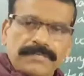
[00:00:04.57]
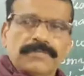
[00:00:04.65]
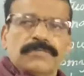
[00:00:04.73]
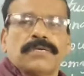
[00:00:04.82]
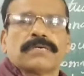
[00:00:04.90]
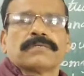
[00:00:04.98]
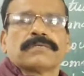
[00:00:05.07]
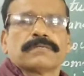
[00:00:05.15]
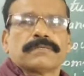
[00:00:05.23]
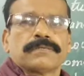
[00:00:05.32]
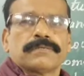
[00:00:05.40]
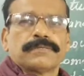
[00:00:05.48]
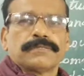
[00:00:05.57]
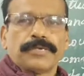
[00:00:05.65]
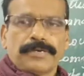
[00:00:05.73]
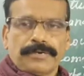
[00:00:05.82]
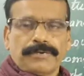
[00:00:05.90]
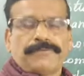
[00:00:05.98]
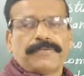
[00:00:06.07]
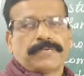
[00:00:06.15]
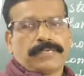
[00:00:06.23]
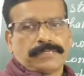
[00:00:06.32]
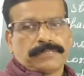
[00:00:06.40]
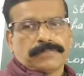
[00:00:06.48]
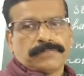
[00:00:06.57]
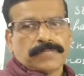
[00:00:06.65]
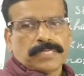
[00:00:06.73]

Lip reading: To the geography class.